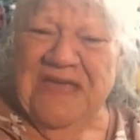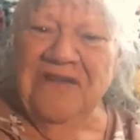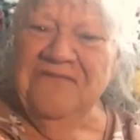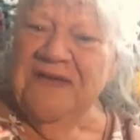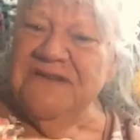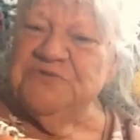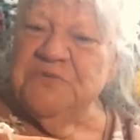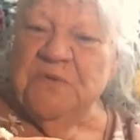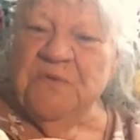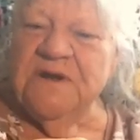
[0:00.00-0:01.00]
The elevators
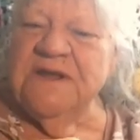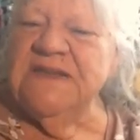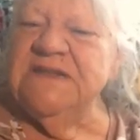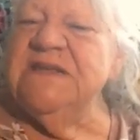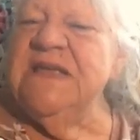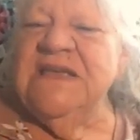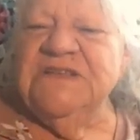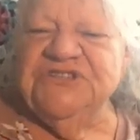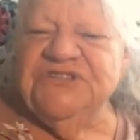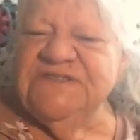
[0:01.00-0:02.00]
weren't working, and
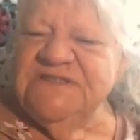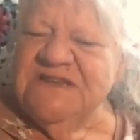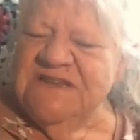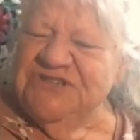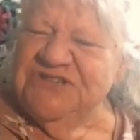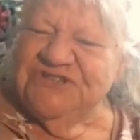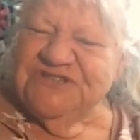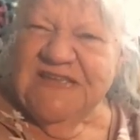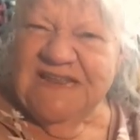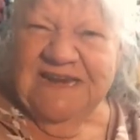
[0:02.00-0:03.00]
she's she's
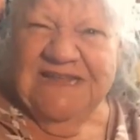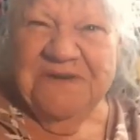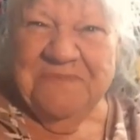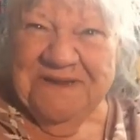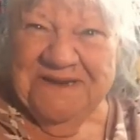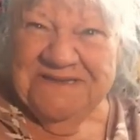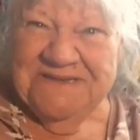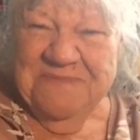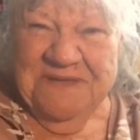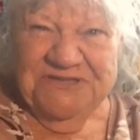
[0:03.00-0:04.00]
getting a little bit
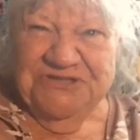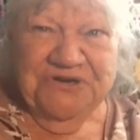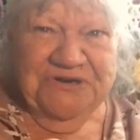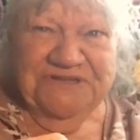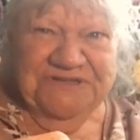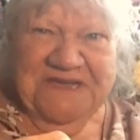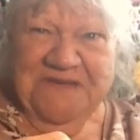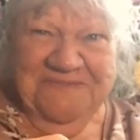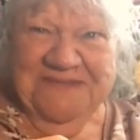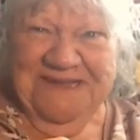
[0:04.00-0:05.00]
of dementia or
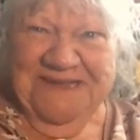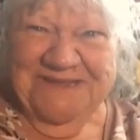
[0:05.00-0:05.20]
something.